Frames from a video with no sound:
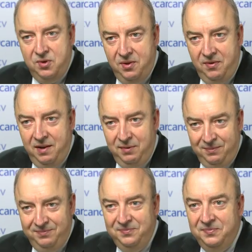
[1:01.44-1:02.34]

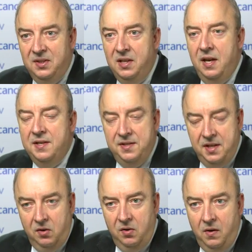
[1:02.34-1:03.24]
survival as a
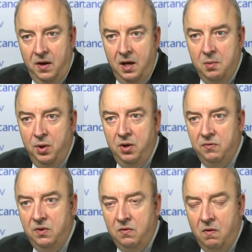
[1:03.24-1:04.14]
secondary endpoint
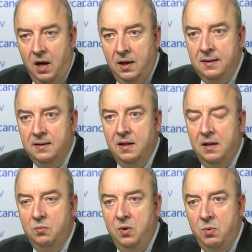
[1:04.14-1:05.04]
of the trial,
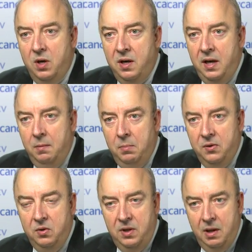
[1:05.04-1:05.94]
and we were
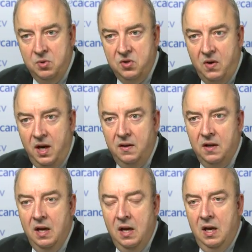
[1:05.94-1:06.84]
able to
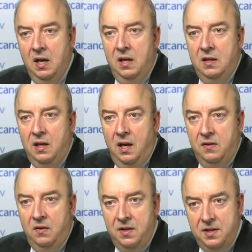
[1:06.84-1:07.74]
demonstrate
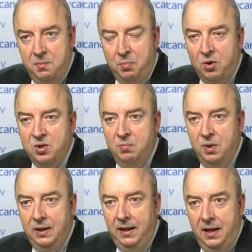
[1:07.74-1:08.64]
that there is
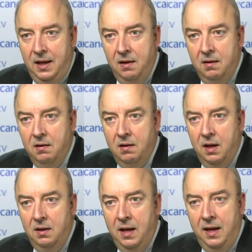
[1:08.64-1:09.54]
approximately
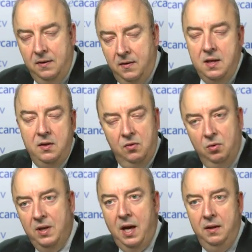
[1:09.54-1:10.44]
an 18
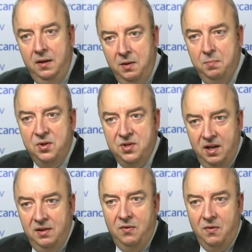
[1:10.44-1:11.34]
to
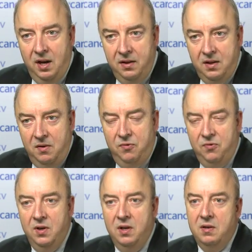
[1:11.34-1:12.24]
19%
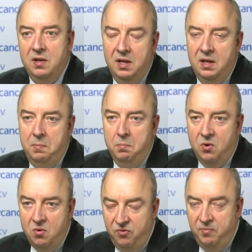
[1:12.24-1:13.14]
relative
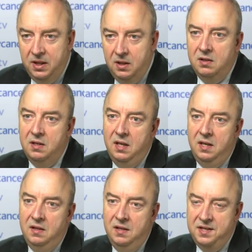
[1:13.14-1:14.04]
improvement
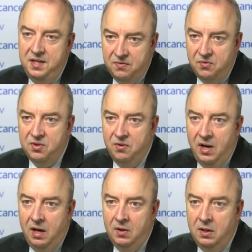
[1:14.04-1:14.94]
in disease-free
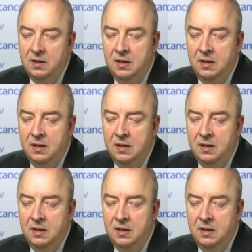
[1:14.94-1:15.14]
survival,